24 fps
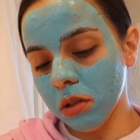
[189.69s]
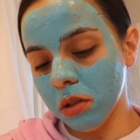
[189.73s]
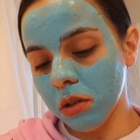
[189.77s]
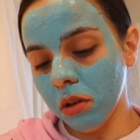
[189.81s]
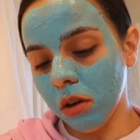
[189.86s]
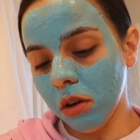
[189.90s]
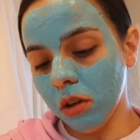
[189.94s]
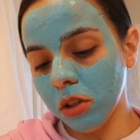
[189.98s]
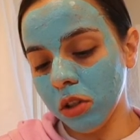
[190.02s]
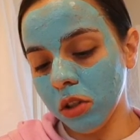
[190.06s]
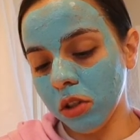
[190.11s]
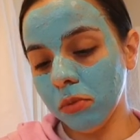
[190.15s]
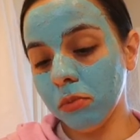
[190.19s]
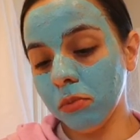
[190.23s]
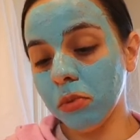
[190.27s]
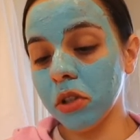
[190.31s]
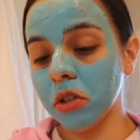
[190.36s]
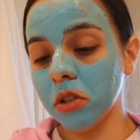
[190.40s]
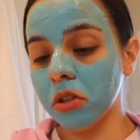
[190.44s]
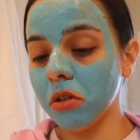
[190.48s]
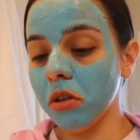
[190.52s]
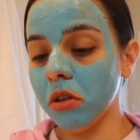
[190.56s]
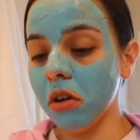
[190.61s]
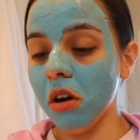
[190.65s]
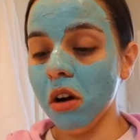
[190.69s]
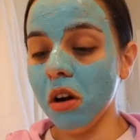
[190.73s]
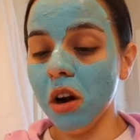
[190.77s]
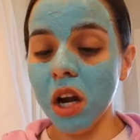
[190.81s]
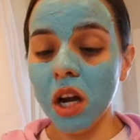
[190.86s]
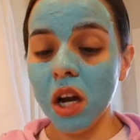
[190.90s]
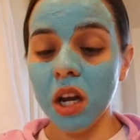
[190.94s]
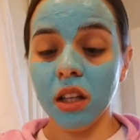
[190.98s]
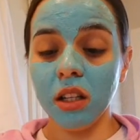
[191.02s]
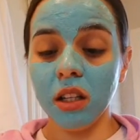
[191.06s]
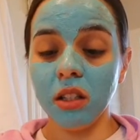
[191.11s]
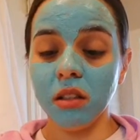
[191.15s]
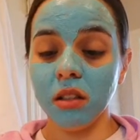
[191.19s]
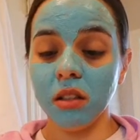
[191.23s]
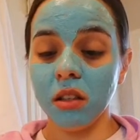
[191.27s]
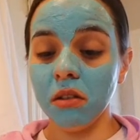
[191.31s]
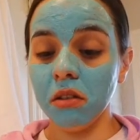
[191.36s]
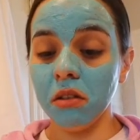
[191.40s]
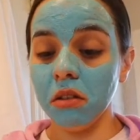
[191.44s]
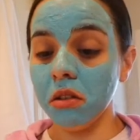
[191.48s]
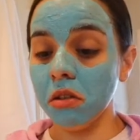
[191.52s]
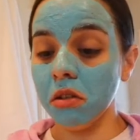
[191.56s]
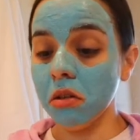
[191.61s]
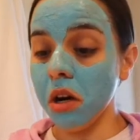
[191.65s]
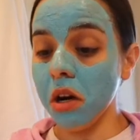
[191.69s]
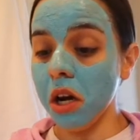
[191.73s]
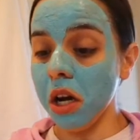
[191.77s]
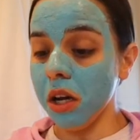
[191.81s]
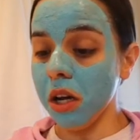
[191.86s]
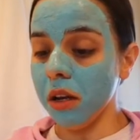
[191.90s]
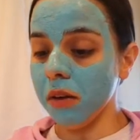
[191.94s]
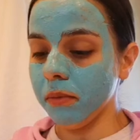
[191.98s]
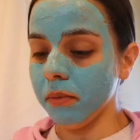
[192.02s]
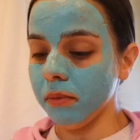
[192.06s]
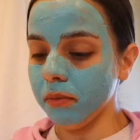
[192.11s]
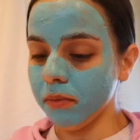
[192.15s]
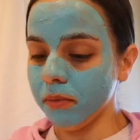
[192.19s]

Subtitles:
onto brush. All right, let's give it a try.